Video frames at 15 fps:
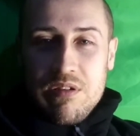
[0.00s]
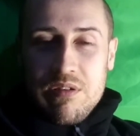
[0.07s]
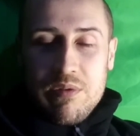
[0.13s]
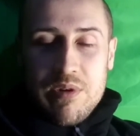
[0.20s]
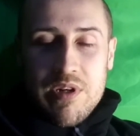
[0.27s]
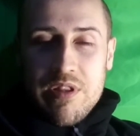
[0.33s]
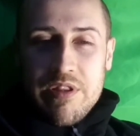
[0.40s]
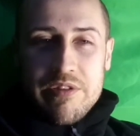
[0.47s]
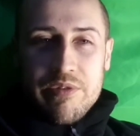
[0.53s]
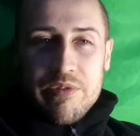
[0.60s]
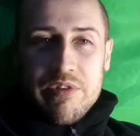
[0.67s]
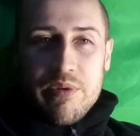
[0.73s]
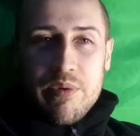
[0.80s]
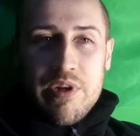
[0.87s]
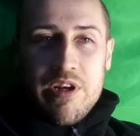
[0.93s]
Well, they don't
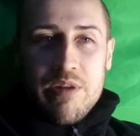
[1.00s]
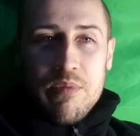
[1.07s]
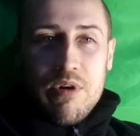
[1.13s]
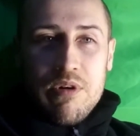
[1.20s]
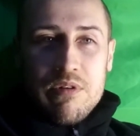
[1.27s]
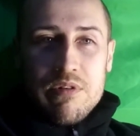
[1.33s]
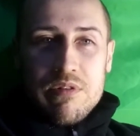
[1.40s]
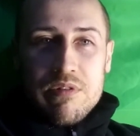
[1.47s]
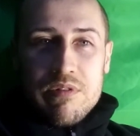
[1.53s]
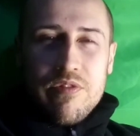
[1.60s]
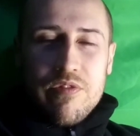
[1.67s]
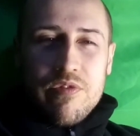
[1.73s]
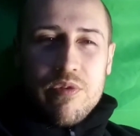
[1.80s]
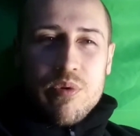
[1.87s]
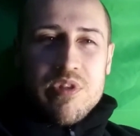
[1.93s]
do it anymore.
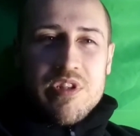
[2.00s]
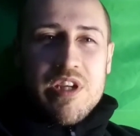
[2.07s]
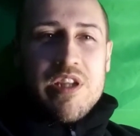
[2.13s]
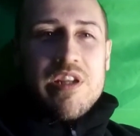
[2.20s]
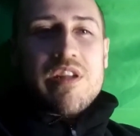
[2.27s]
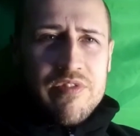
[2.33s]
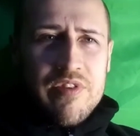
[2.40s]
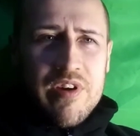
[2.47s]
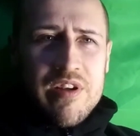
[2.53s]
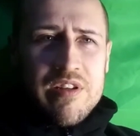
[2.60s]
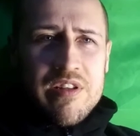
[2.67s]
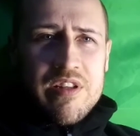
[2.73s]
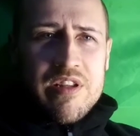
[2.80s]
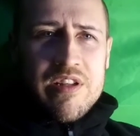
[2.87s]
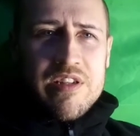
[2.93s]
14, I was
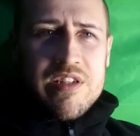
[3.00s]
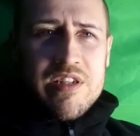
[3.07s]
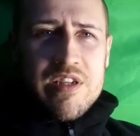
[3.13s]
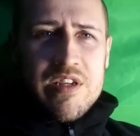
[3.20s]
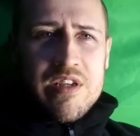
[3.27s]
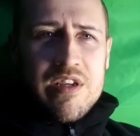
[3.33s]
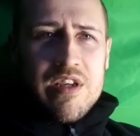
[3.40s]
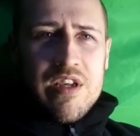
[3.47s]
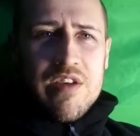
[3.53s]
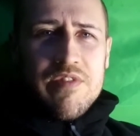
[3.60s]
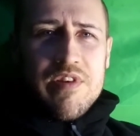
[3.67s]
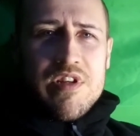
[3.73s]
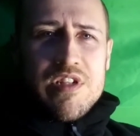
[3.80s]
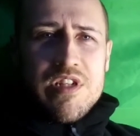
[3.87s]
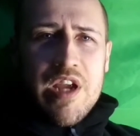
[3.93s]
finding these
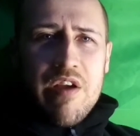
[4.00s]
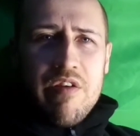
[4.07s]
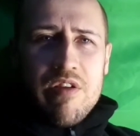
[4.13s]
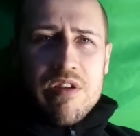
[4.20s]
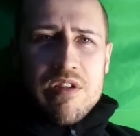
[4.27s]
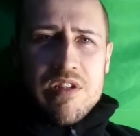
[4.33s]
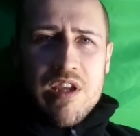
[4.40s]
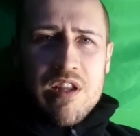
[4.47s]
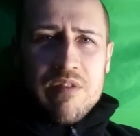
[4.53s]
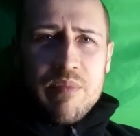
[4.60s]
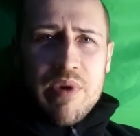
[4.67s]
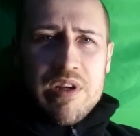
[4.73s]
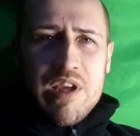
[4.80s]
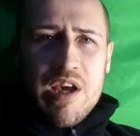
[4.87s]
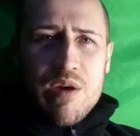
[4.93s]
vegetarians getting
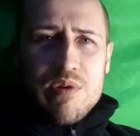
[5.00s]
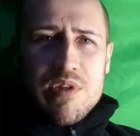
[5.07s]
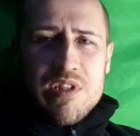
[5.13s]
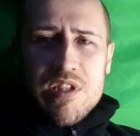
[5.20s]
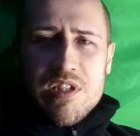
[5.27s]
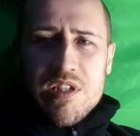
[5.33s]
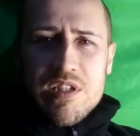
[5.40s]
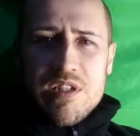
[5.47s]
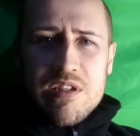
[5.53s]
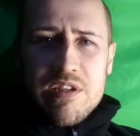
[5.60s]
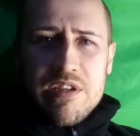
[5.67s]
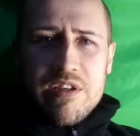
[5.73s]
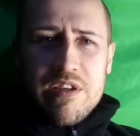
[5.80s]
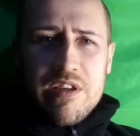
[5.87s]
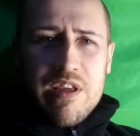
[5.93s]
mad cow disease,
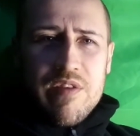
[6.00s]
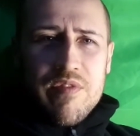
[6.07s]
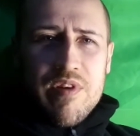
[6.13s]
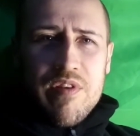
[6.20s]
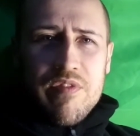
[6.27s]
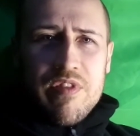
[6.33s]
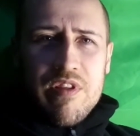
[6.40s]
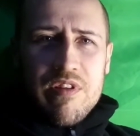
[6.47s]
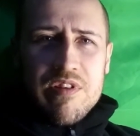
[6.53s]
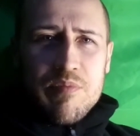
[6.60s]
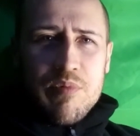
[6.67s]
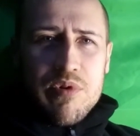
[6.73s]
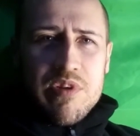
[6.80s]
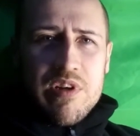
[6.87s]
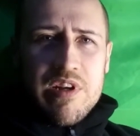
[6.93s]
even if they
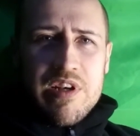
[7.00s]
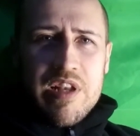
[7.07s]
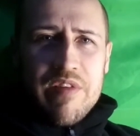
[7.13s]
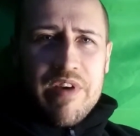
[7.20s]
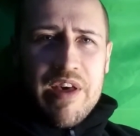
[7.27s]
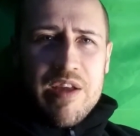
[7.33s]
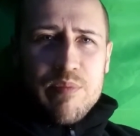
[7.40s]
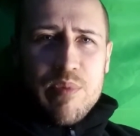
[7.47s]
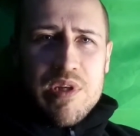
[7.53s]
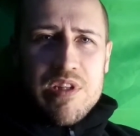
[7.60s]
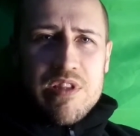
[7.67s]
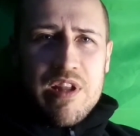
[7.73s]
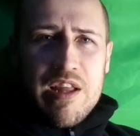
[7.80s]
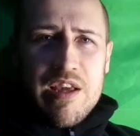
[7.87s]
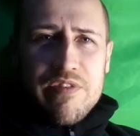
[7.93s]
supposedly never had meat in
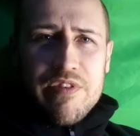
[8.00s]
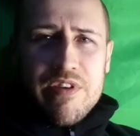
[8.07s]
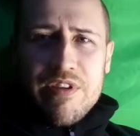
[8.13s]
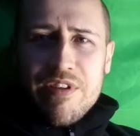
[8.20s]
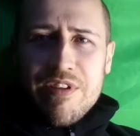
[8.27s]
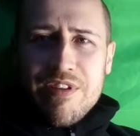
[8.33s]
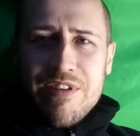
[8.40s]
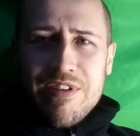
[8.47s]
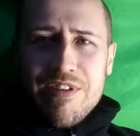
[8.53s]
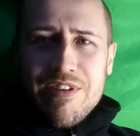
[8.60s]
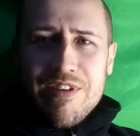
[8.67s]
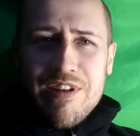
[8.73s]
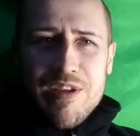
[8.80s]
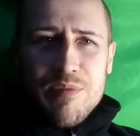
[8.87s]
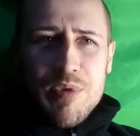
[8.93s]
their life,
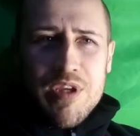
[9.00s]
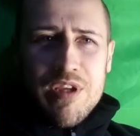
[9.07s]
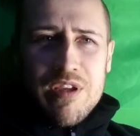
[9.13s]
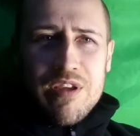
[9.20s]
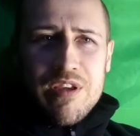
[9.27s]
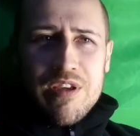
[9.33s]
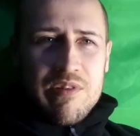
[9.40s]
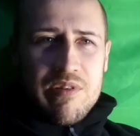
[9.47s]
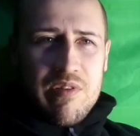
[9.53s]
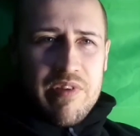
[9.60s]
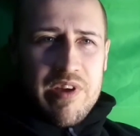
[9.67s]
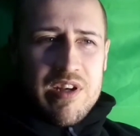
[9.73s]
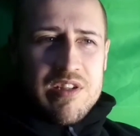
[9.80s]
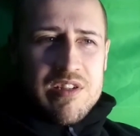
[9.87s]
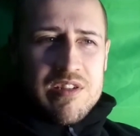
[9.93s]
like me. So
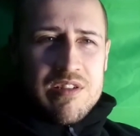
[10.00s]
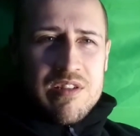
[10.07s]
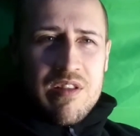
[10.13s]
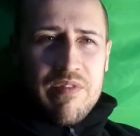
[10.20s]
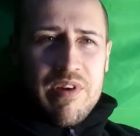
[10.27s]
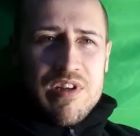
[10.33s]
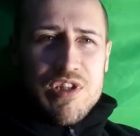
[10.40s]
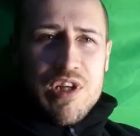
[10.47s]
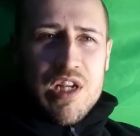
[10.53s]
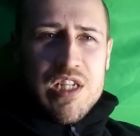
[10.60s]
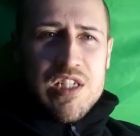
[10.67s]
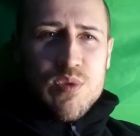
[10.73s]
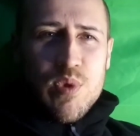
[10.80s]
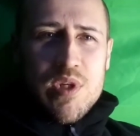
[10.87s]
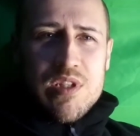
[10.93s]
they've had jellied
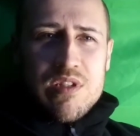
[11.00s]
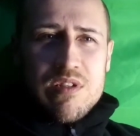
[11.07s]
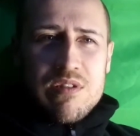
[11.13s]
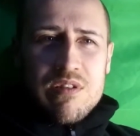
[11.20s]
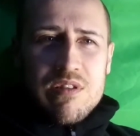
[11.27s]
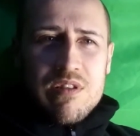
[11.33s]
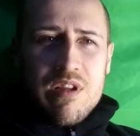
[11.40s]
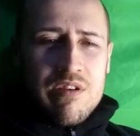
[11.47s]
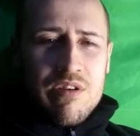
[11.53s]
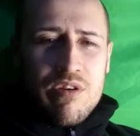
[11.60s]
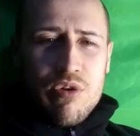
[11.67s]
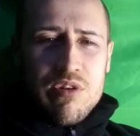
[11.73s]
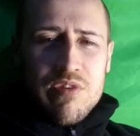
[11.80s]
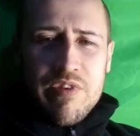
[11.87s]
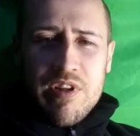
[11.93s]
sweets, a
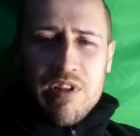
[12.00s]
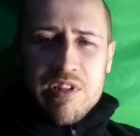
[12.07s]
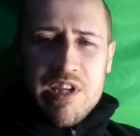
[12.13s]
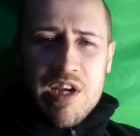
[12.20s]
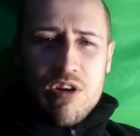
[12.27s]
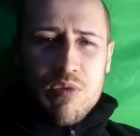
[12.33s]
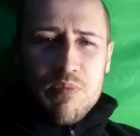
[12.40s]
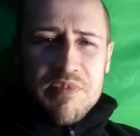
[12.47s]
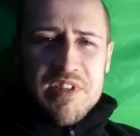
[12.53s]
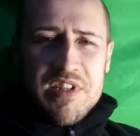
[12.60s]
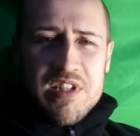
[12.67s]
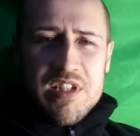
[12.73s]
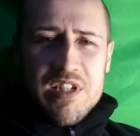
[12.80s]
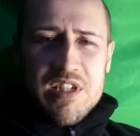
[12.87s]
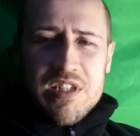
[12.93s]
Creutzfeldt-Jakob's
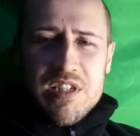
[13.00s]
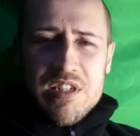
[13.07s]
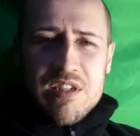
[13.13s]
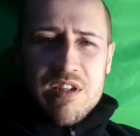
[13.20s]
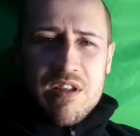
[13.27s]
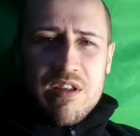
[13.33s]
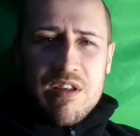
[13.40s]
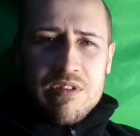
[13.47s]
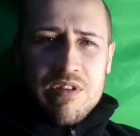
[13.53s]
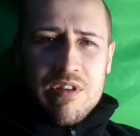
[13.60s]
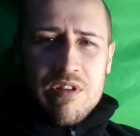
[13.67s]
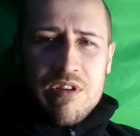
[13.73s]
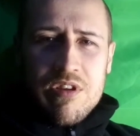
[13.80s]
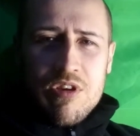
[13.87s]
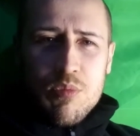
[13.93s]
disease, the
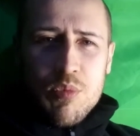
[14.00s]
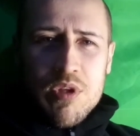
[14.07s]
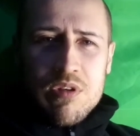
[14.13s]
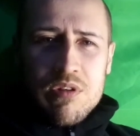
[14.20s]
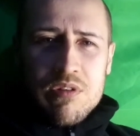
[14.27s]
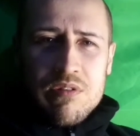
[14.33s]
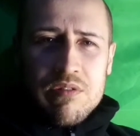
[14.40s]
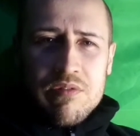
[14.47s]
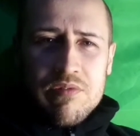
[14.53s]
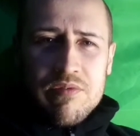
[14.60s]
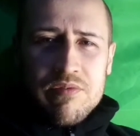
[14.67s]
human